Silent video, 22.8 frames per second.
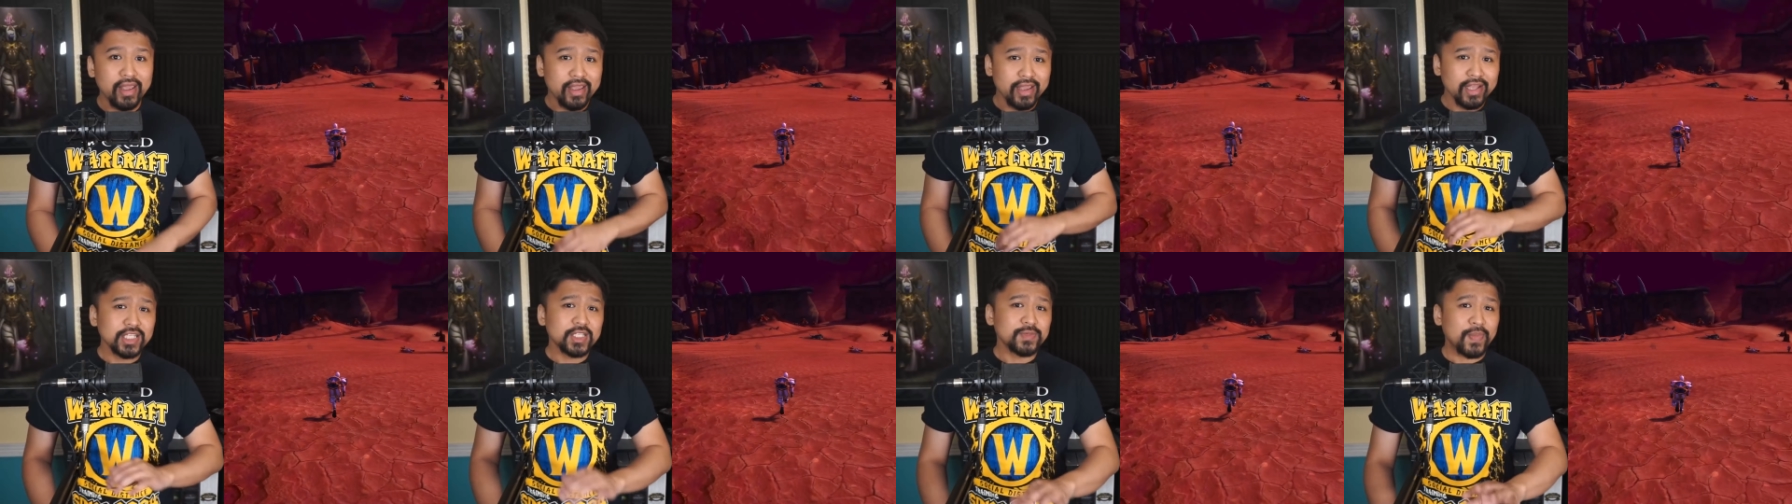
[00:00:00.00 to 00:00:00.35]

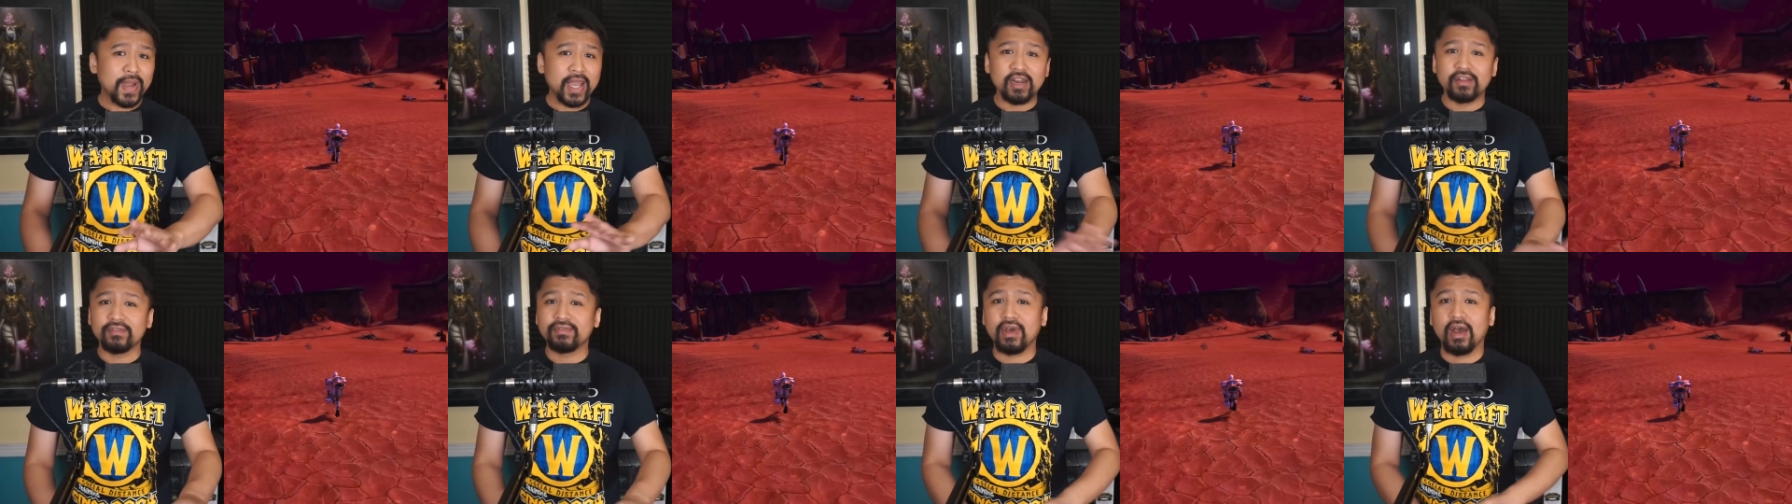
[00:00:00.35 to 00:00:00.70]
in
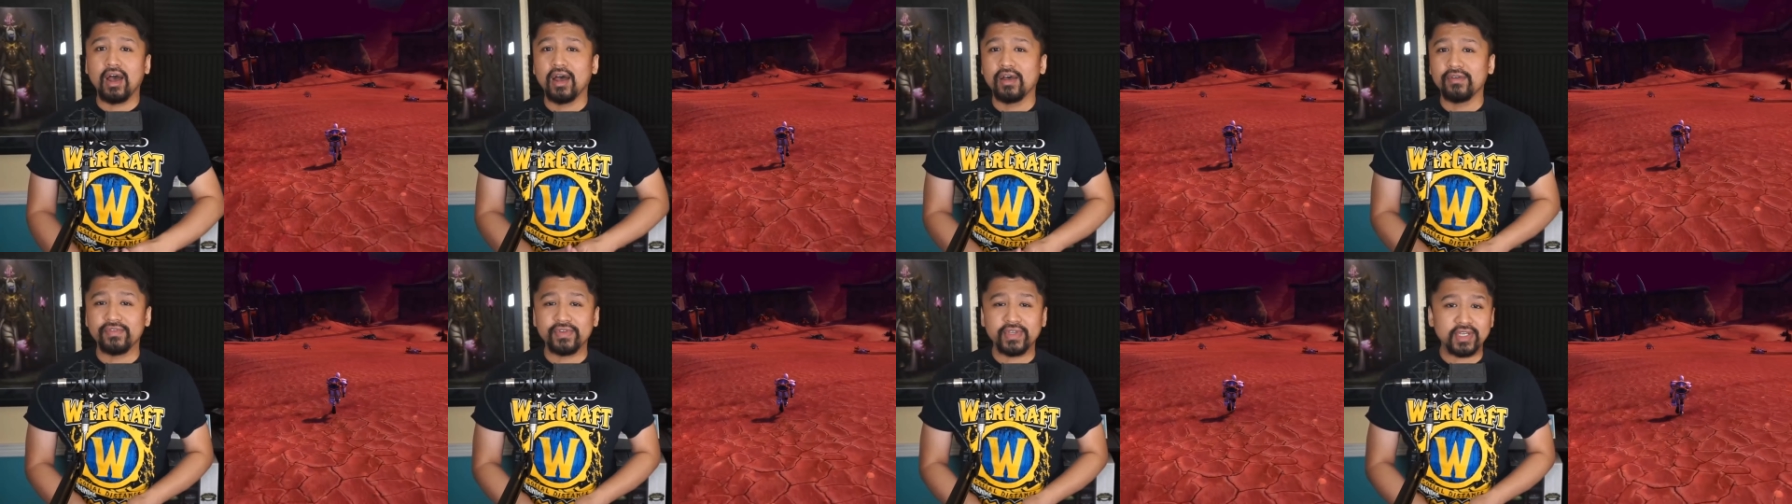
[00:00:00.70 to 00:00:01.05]
spite of the
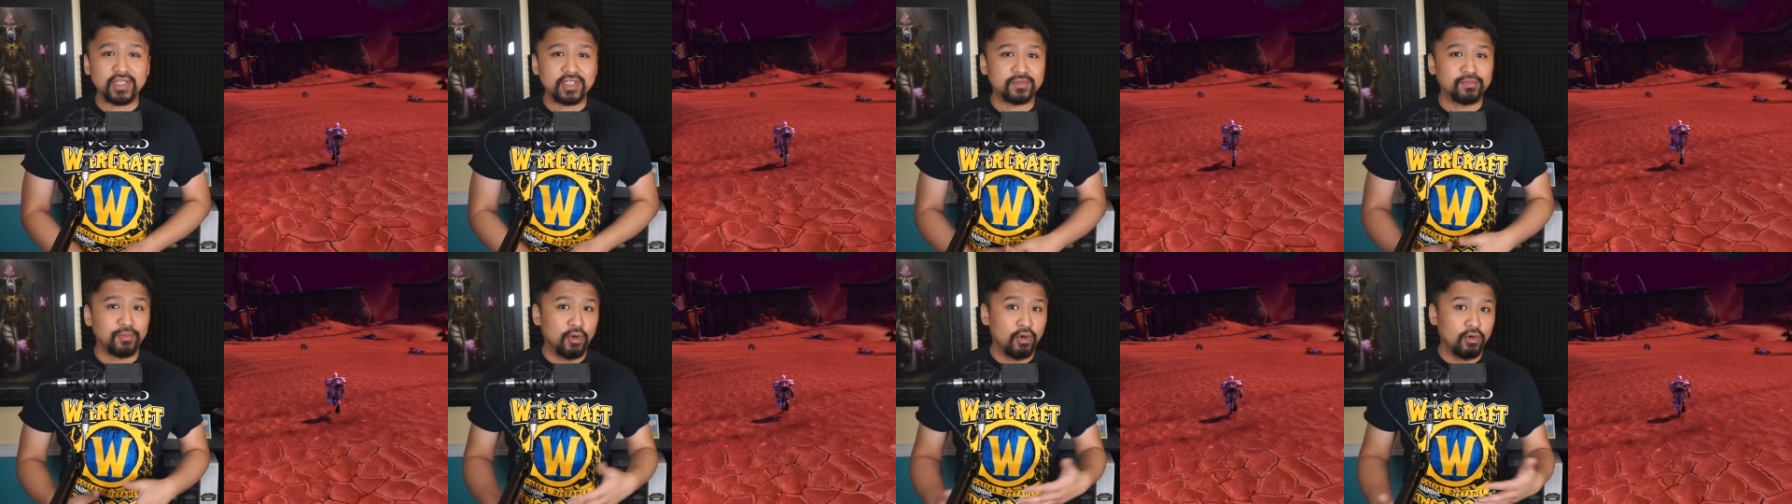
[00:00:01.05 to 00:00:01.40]

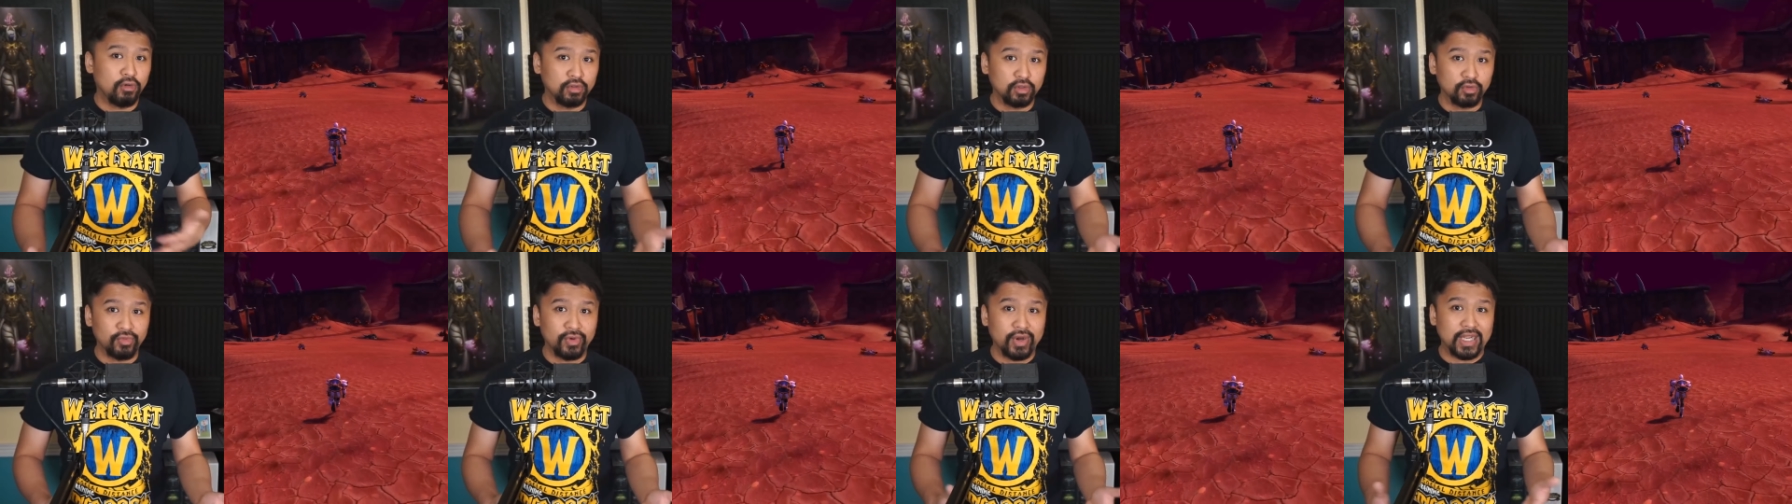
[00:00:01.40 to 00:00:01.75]
obvious
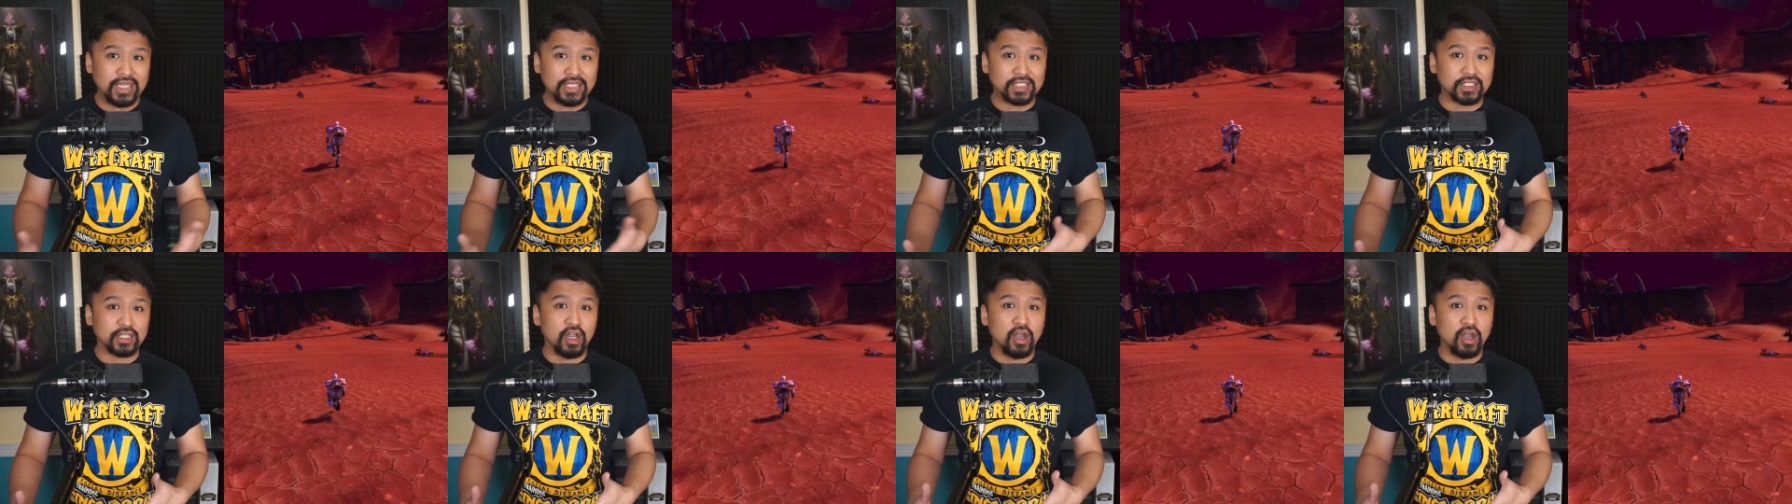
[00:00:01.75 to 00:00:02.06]
polarized